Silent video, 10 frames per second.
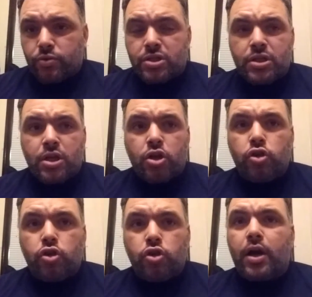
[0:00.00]
You are
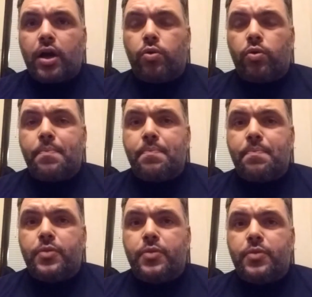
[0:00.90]
going
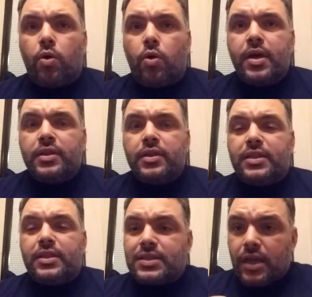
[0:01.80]
to, there's the
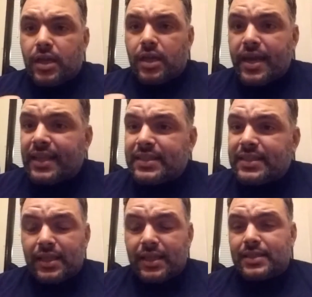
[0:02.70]
light at the end of the
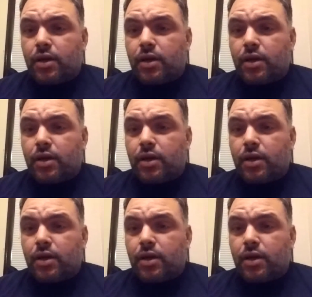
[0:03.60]
tunnel.